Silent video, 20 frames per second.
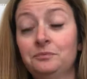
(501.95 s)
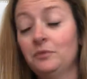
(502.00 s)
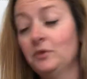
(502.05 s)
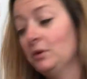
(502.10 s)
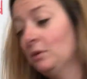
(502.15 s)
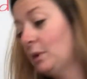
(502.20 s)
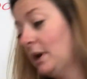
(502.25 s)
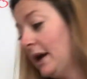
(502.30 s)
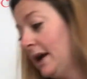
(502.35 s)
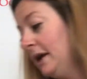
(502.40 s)

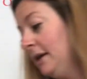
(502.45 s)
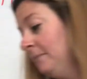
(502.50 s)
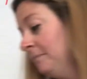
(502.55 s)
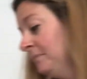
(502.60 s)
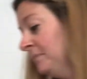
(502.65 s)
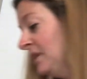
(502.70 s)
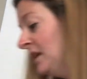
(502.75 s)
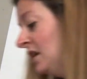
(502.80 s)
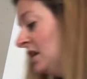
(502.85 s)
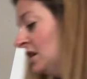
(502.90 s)
Okay,
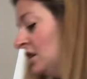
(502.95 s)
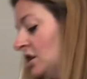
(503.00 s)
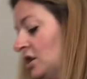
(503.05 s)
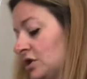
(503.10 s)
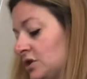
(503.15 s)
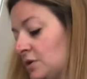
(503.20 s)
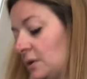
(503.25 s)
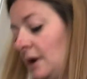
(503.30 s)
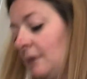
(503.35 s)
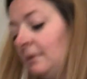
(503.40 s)

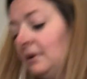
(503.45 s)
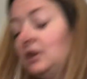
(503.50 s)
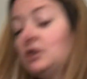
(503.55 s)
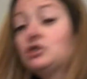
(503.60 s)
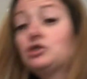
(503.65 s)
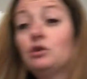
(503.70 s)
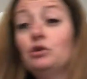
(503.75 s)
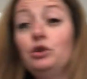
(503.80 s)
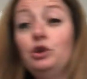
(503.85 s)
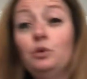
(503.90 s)
so I'm going to
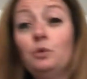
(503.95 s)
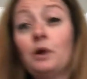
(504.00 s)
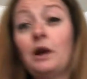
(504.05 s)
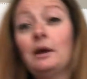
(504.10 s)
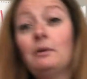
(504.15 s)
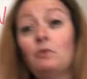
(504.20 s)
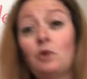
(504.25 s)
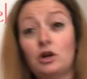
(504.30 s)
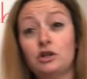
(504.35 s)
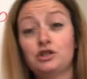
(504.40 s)
show you what I
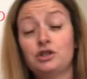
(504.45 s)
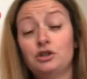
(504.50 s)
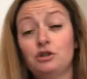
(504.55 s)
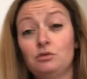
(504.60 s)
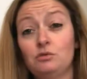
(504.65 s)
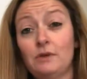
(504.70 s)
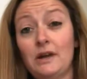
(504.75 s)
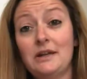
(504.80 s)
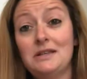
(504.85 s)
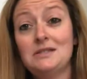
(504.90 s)
want you to
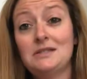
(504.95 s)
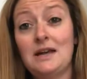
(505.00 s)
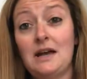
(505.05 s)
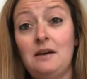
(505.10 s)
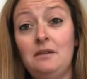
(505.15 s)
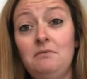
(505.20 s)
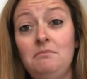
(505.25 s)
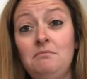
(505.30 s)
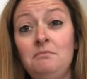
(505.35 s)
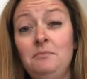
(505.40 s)
write
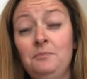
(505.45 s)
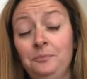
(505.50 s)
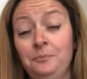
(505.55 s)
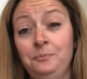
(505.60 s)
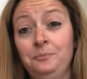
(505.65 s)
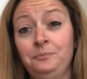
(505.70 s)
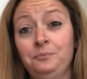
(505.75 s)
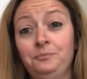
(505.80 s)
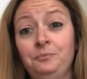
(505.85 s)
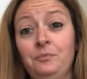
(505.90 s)
down.
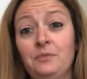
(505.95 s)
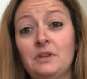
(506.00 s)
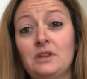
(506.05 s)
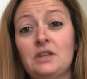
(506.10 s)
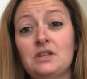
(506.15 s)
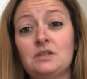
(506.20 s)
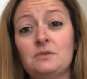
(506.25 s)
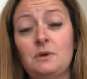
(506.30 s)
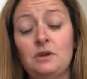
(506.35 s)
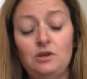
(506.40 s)

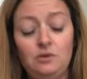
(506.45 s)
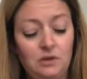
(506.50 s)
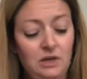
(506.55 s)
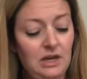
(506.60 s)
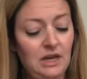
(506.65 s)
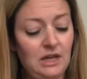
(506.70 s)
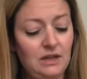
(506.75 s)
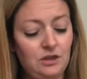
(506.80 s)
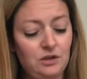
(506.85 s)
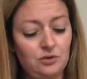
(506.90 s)
This way you can
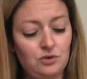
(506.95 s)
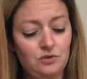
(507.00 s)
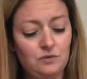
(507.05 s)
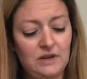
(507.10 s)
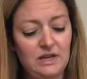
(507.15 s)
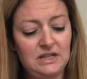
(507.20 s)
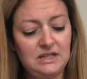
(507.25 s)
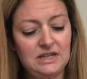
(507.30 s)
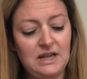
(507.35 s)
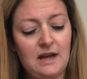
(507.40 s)
get those
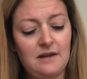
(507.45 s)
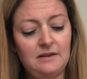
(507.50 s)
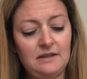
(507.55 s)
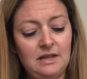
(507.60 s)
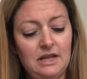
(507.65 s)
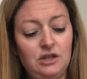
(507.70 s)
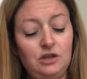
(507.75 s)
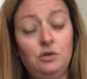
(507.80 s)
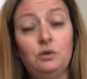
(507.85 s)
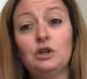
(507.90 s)
written down, and
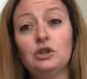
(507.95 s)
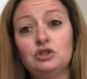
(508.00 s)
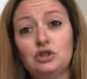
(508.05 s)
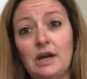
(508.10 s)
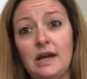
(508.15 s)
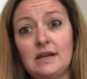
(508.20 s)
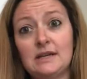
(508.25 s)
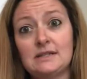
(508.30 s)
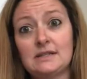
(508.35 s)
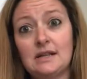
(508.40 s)
then you can try
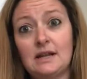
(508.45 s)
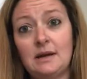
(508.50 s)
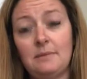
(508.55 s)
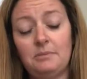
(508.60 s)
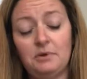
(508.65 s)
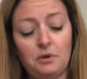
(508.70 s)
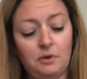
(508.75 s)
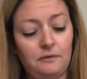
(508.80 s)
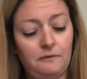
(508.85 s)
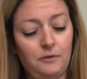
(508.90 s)
to set up
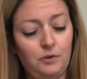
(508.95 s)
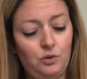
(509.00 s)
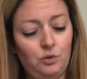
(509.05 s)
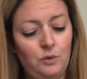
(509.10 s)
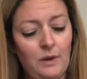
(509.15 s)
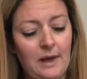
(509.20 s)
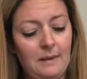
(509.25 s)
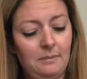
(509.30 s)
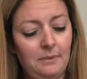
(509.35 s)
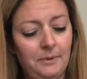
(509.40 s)
your food web.